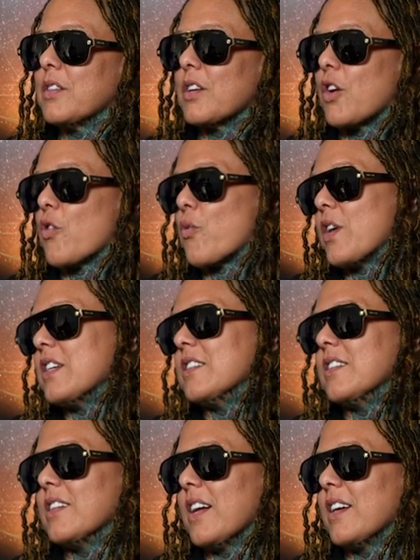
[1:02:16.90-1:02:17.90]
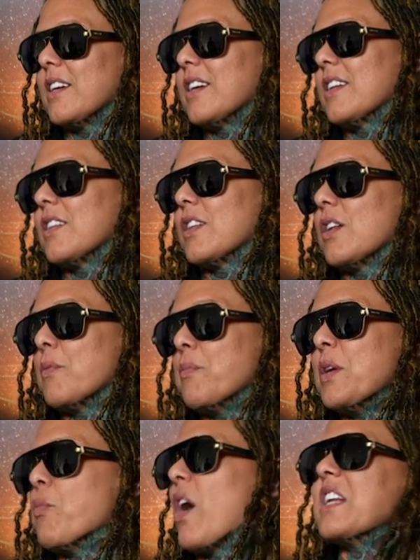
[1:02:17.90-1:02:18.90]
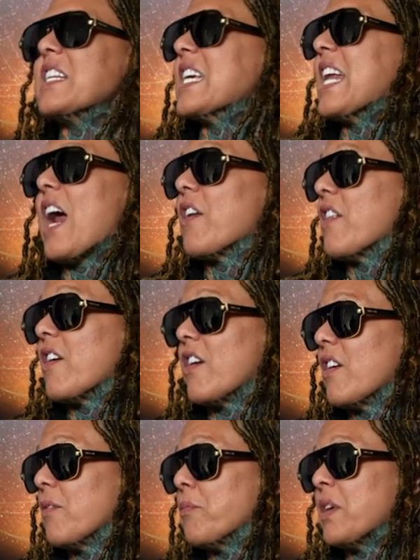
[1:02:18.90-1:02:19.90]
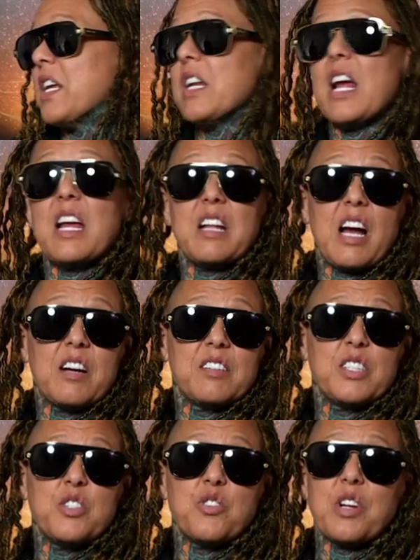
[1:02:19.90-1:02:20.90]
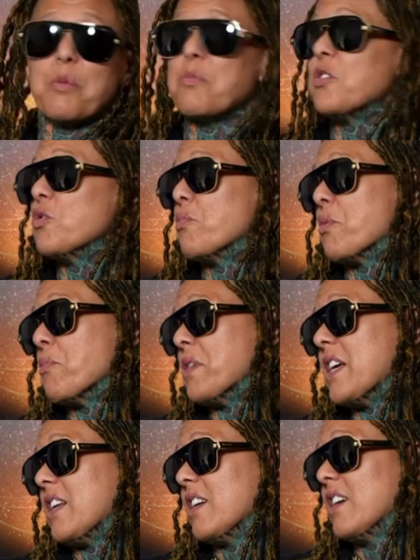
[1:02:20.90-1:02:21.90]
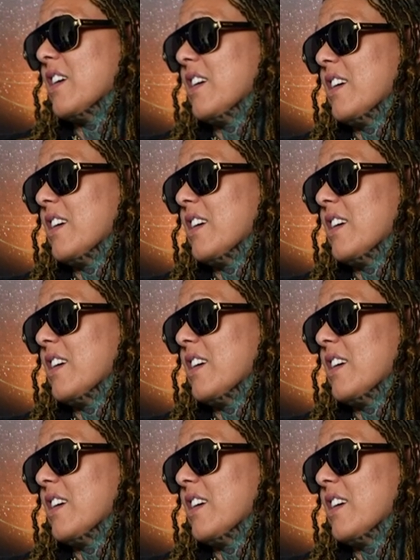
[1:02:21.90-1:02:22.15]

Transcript: the crazy like me wanting to get out of there being eh, usually i'm super mean